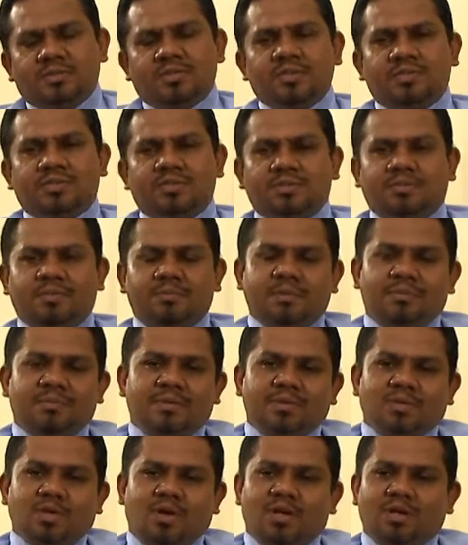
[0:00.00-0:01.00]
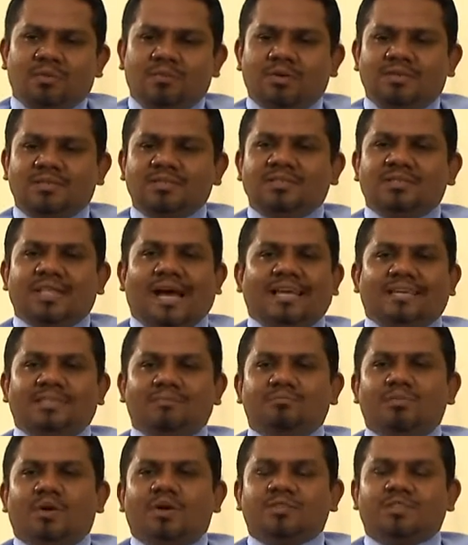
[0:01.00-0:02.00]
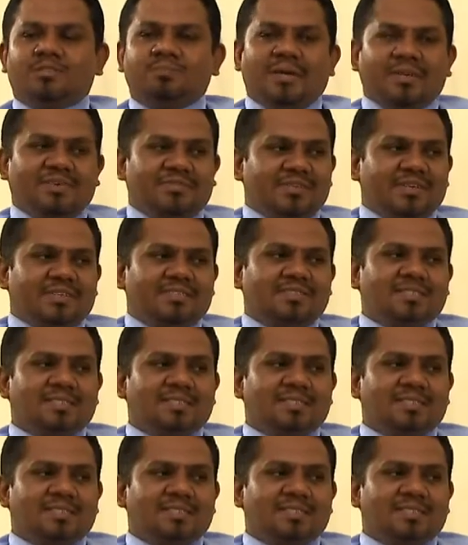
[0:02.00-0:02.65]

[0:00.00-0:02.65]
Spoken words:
Dilrukshi, people talk about this 9-box matrix.